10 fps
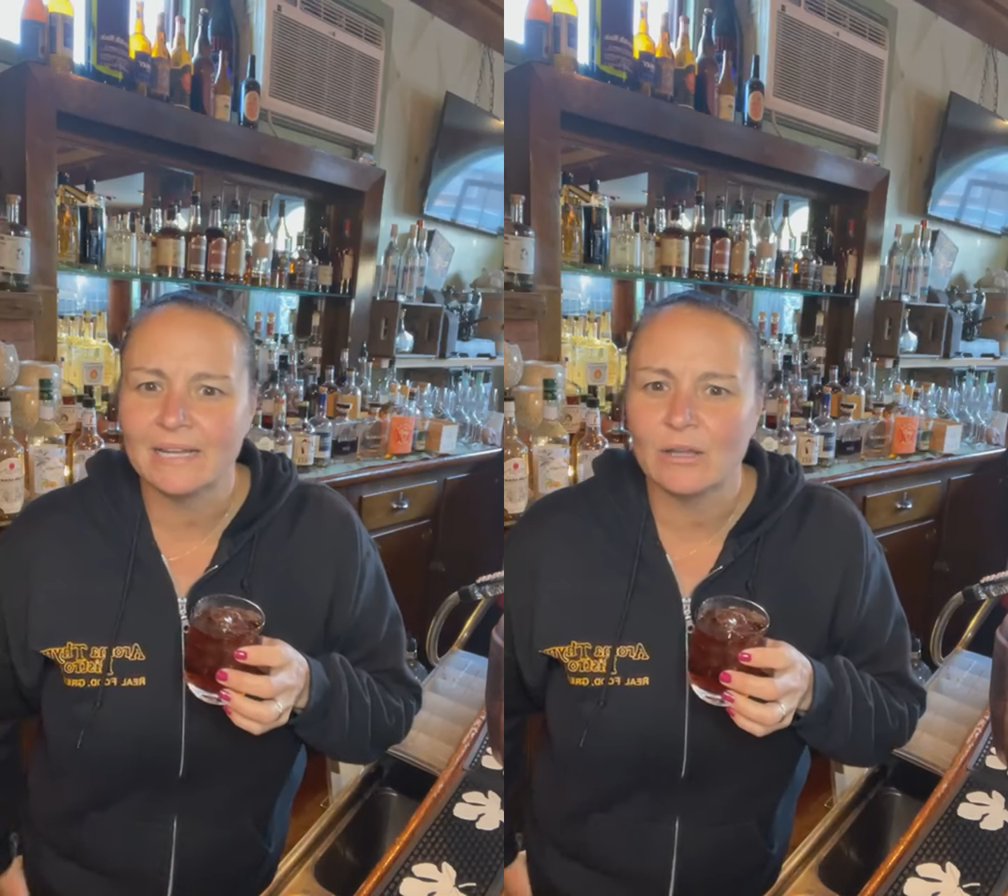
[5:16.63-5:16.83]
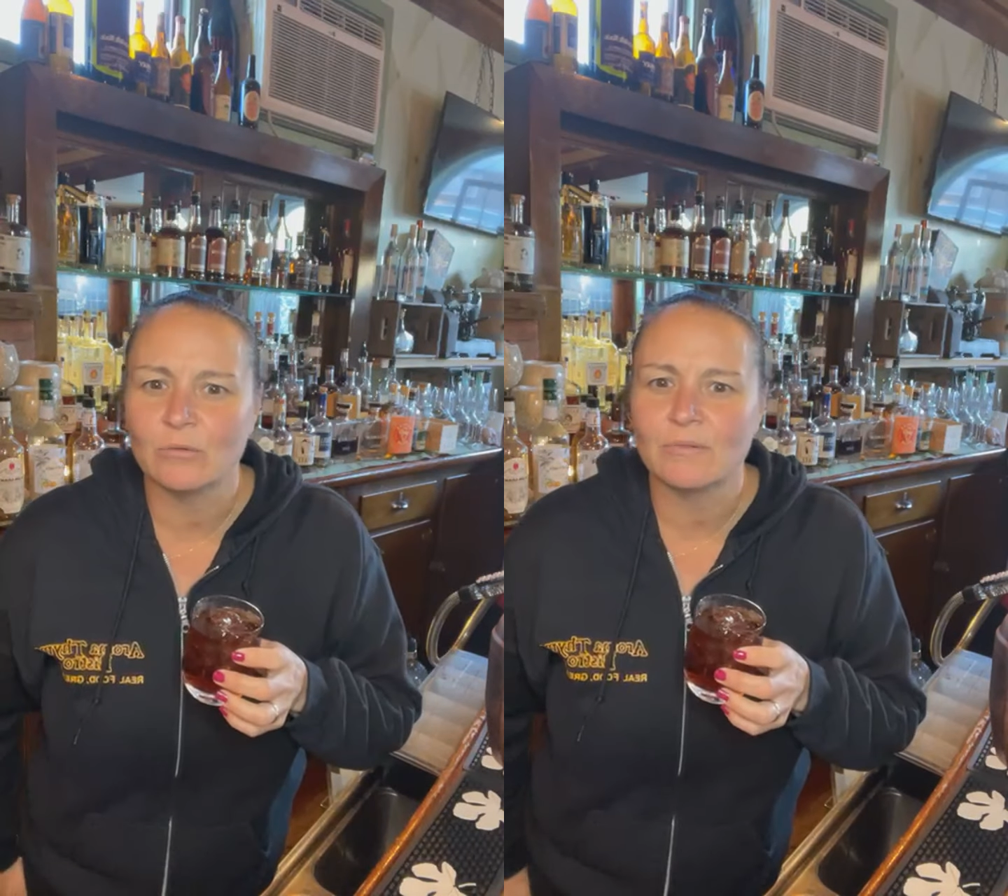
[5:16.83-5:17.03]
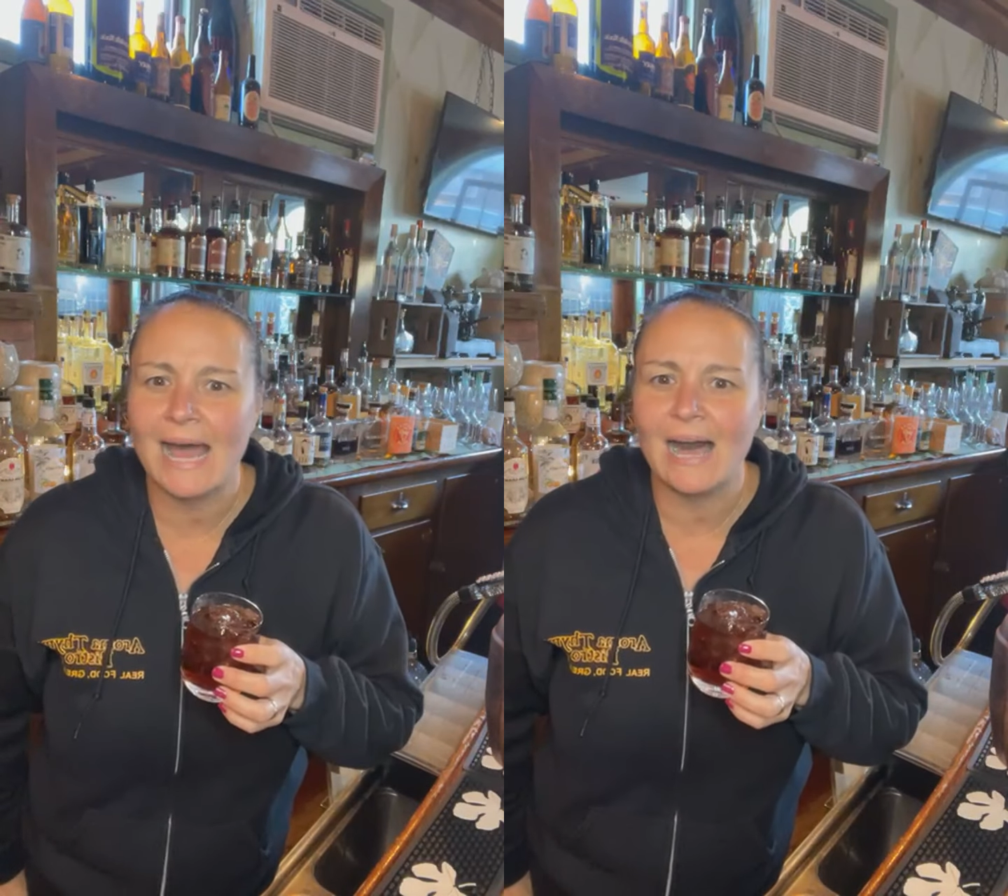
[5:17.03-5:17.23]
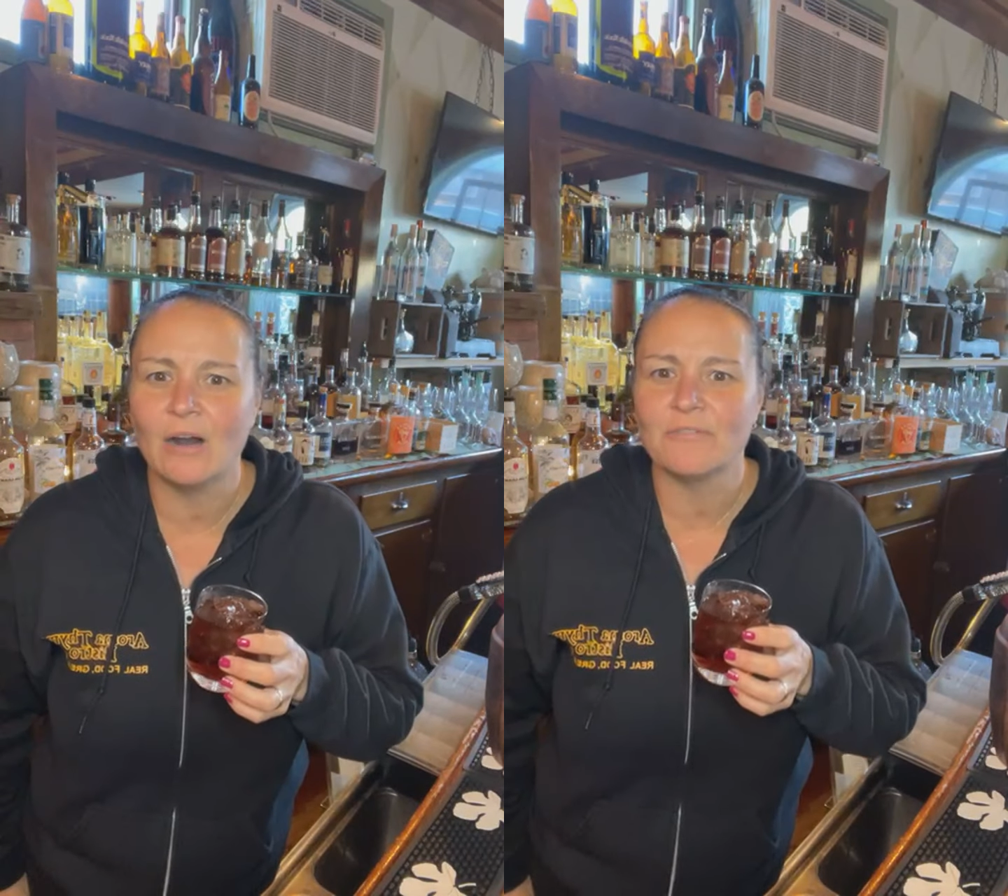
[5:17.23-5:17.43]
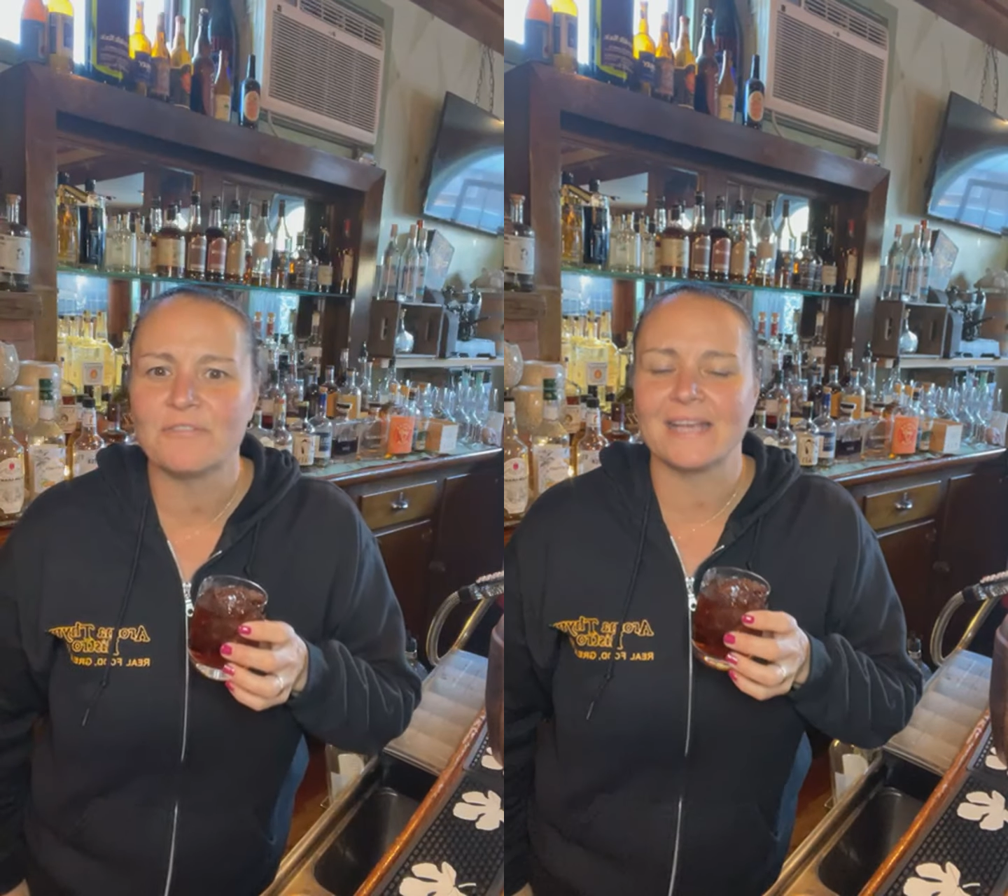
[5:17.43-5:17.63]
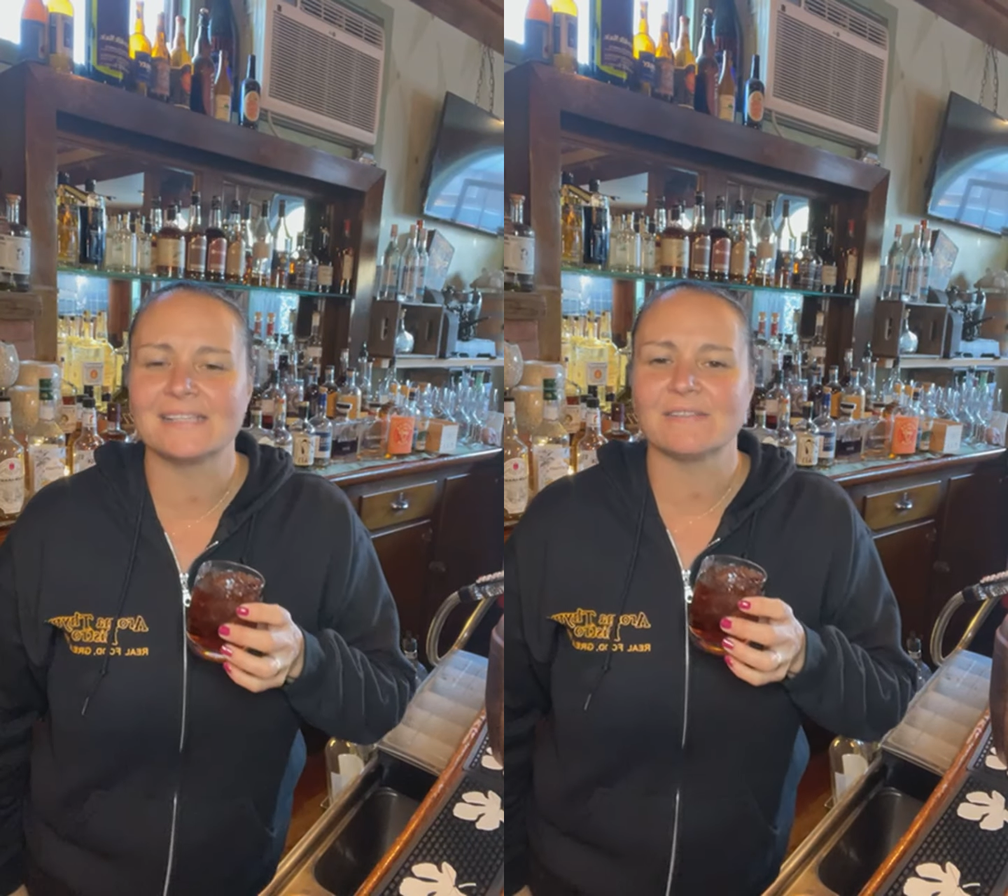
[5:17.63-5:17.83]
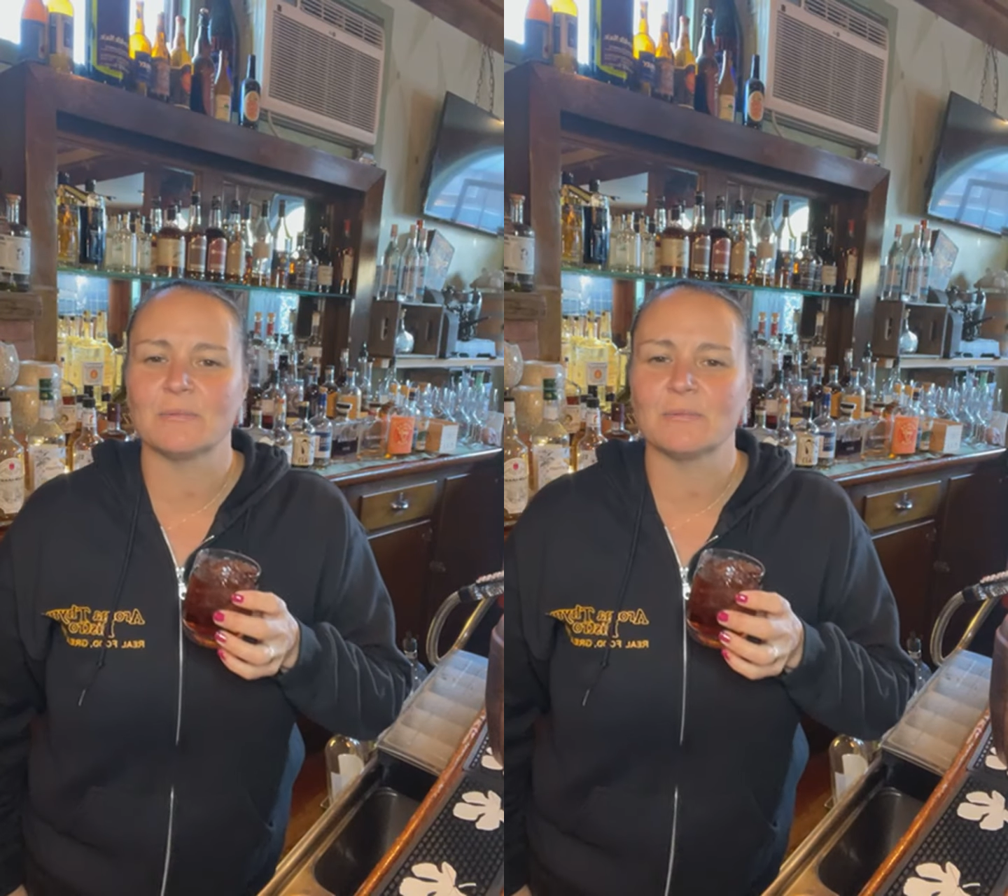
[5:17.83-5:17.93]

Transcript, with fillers: Hello, Ralph. Thanks,